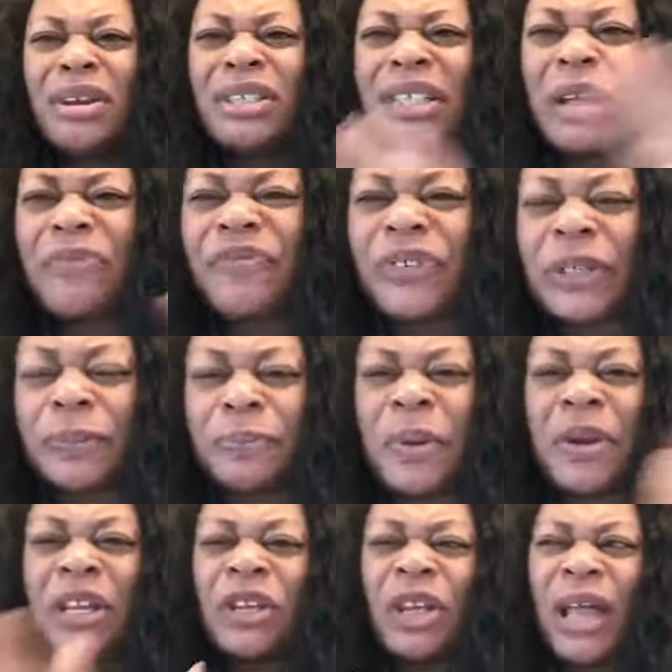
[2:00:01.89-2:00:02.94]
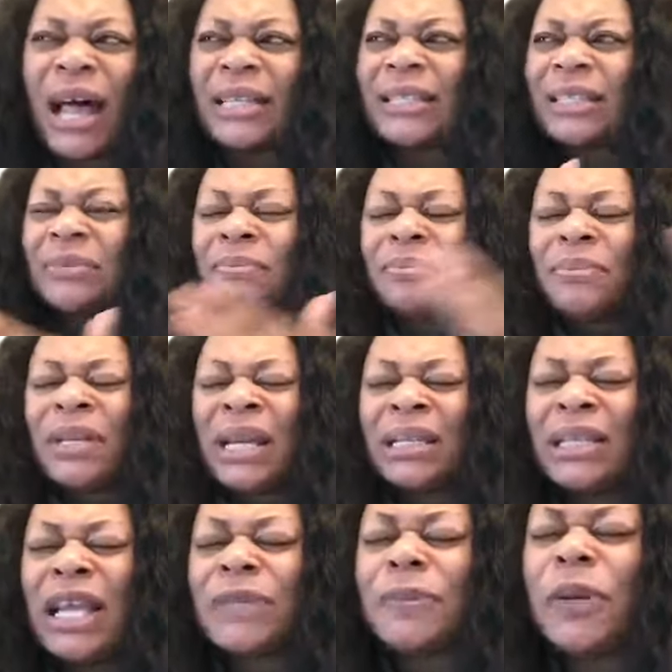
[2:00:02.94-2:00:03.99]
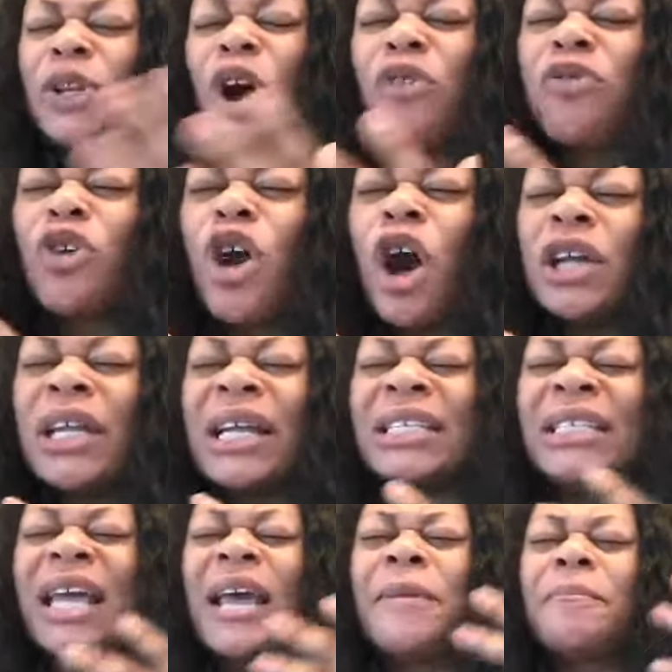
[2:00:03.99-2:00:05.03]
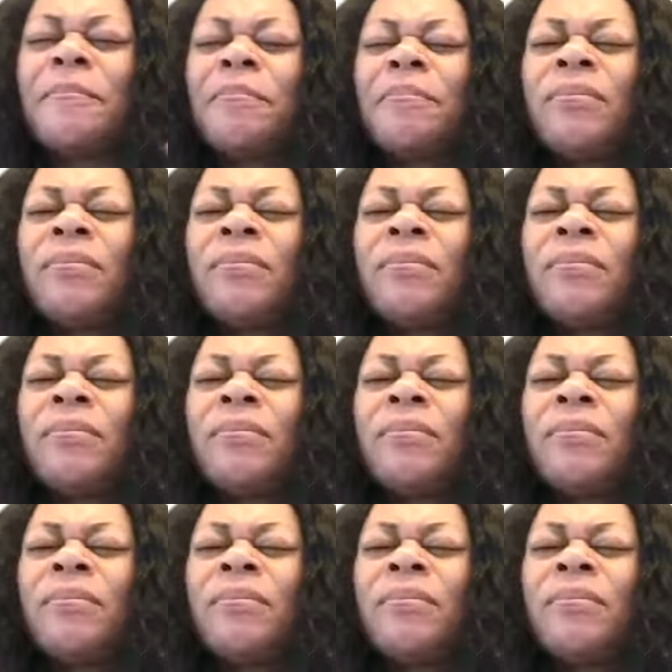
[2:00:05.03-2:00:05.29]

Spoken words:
is a spirit that the spirit of God, there is an